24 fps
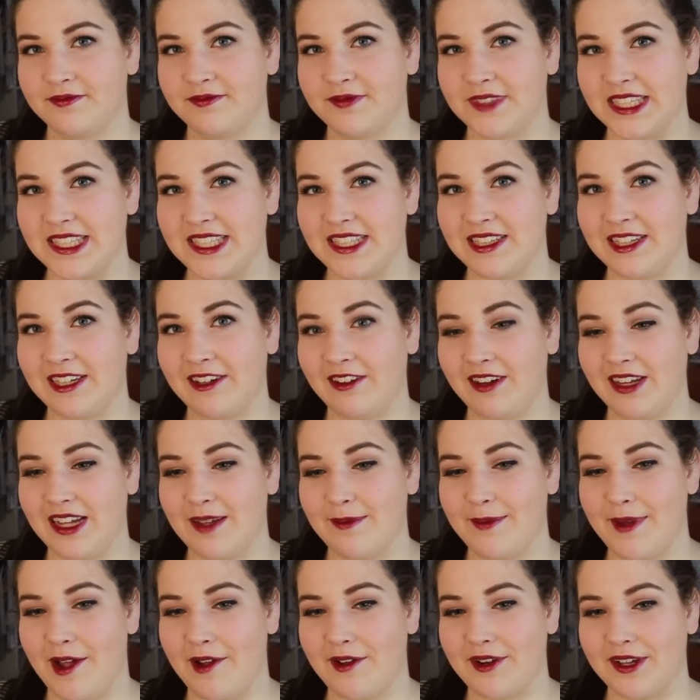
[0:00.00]
That's literally
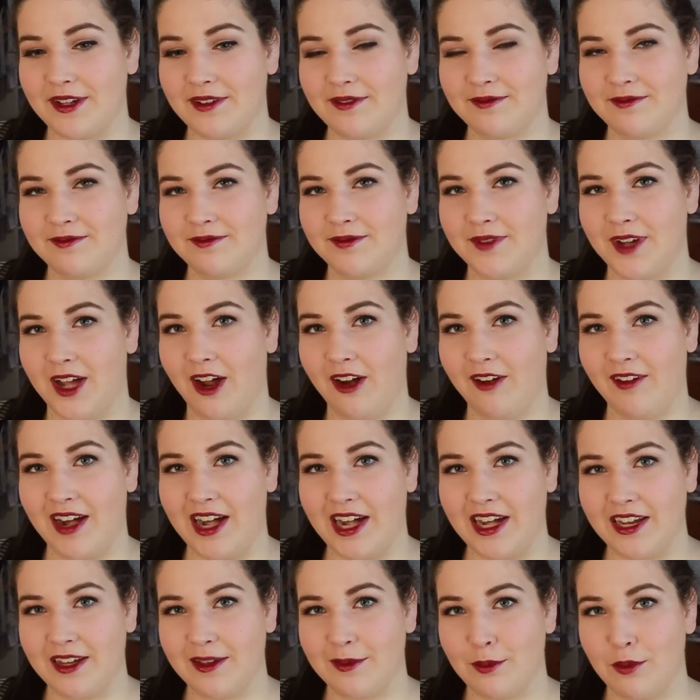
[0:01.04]
about it.
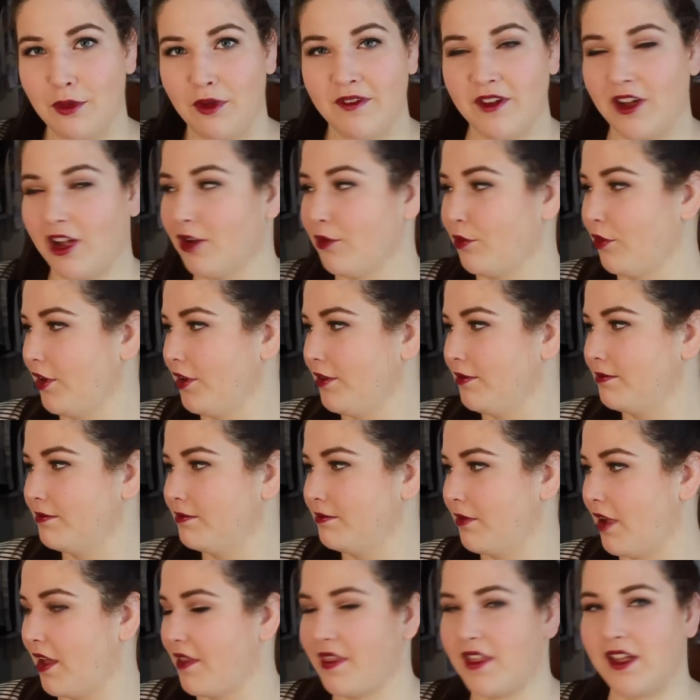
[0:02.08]
Alrighty, moving onward.
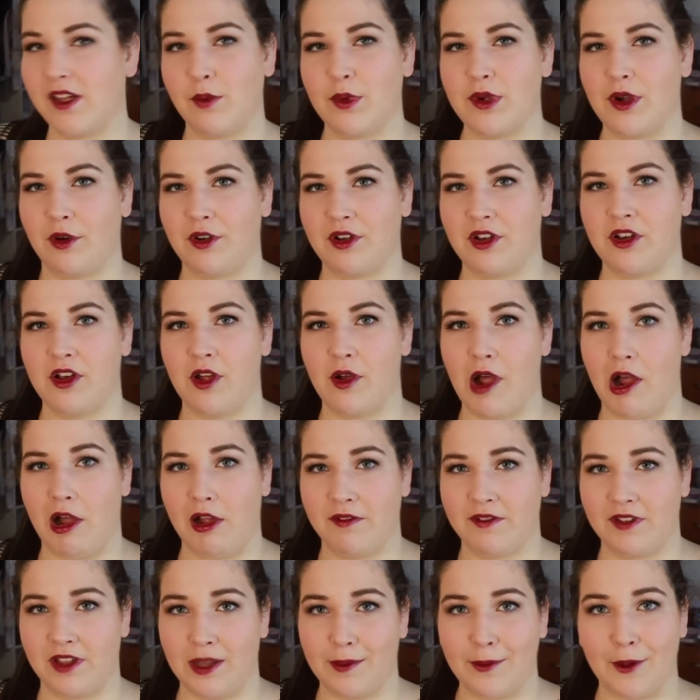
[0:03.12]
I think we already know how
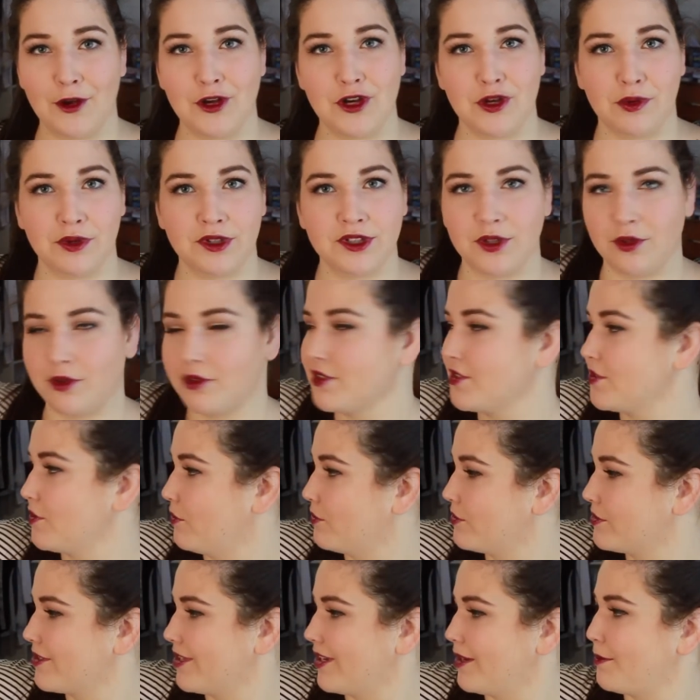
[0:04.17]
I feel about new adult, so
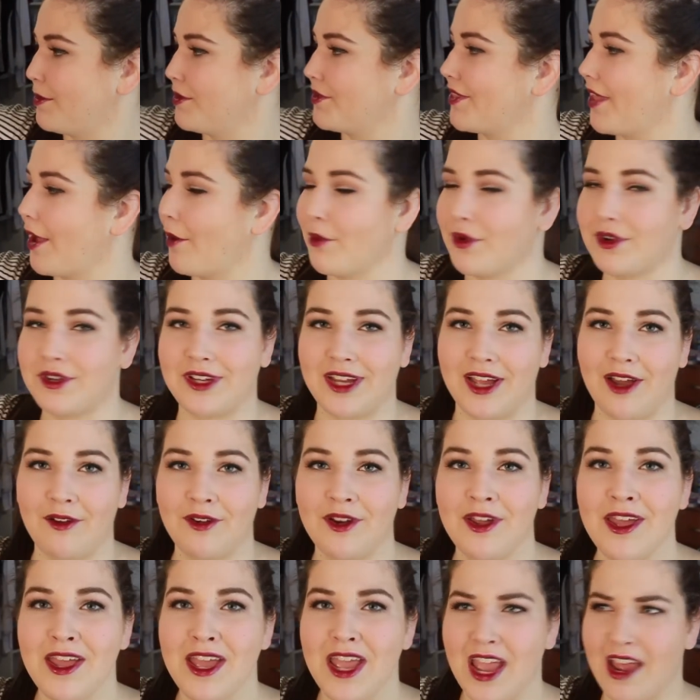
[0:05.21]
I'm just gonna put that one
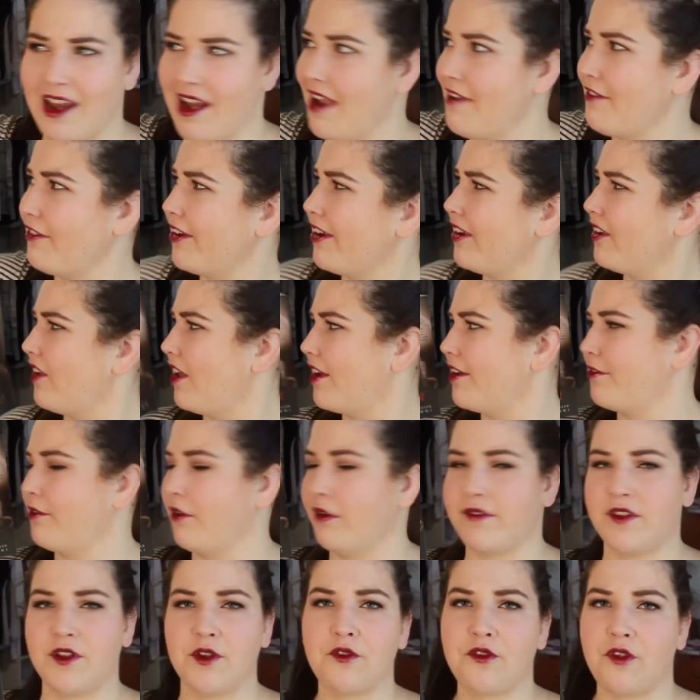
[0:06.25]
down. And I've heard a lot of
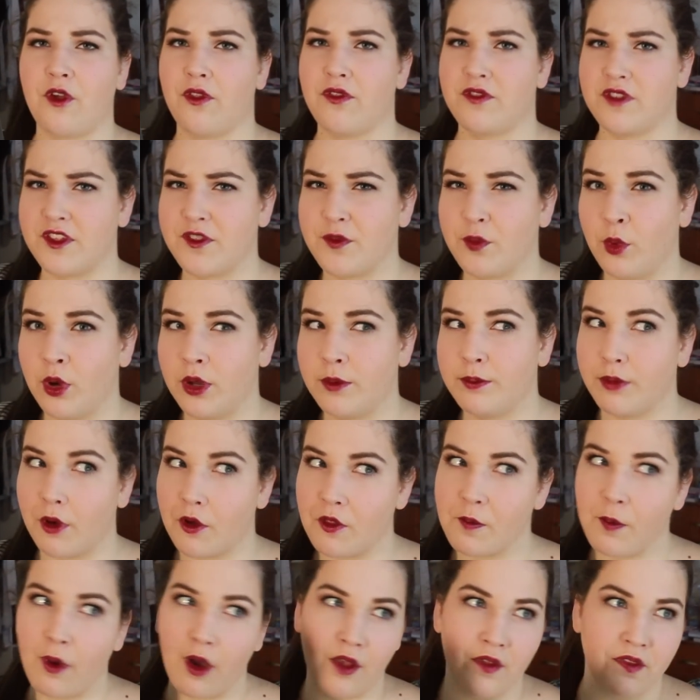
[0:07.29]
reviews on this one,
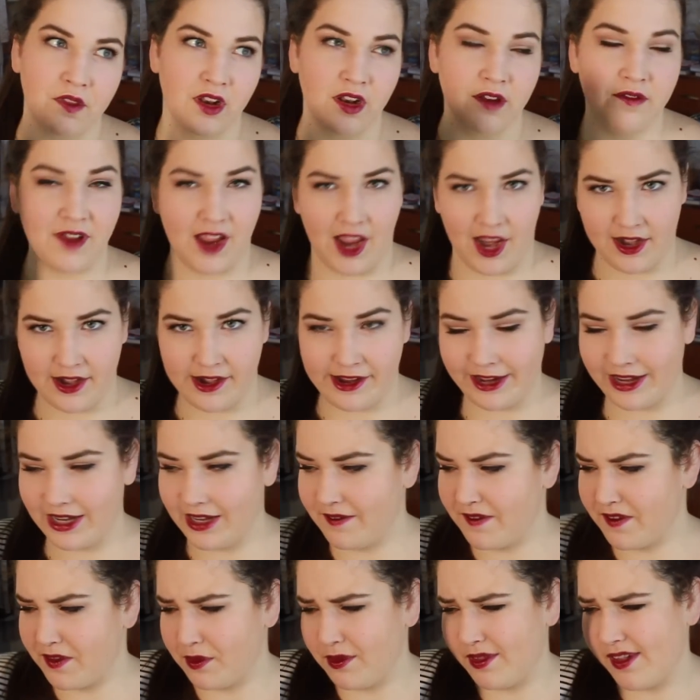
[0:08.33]
both positive and
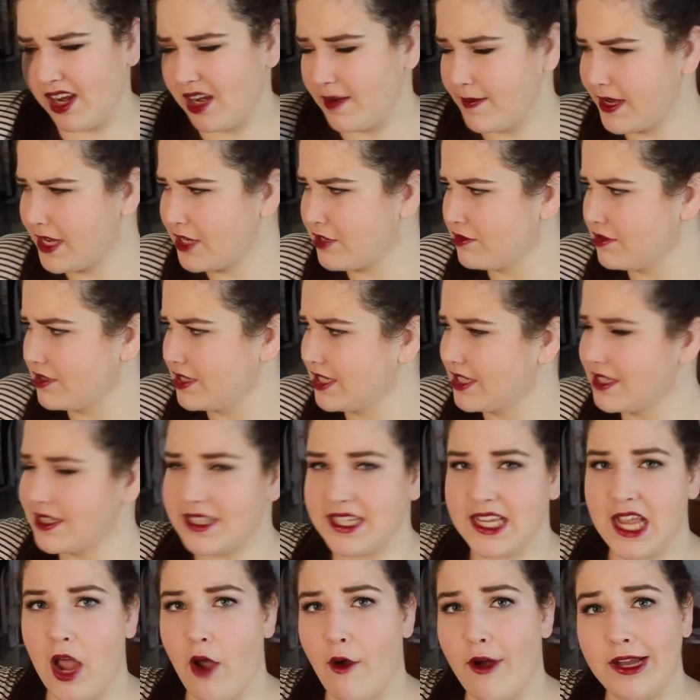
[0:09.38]
negative, so it's gonna be interesting to
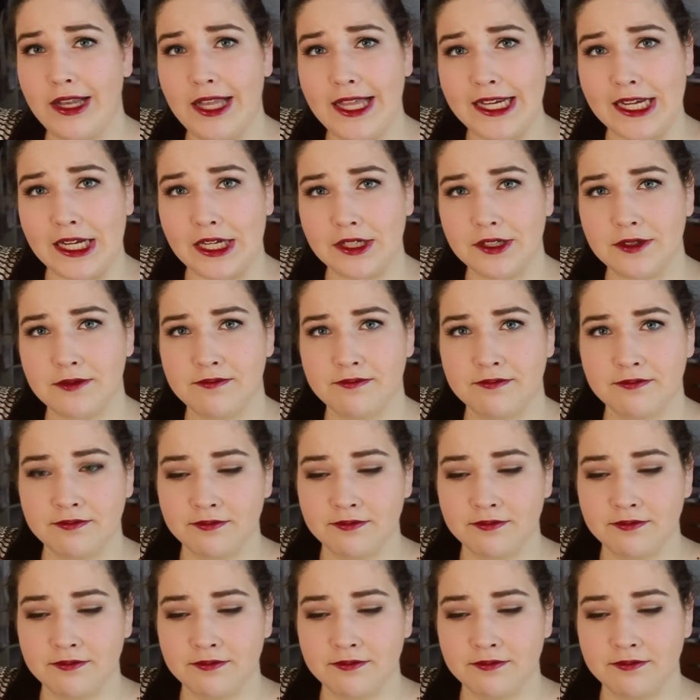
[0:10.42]
see how I like it.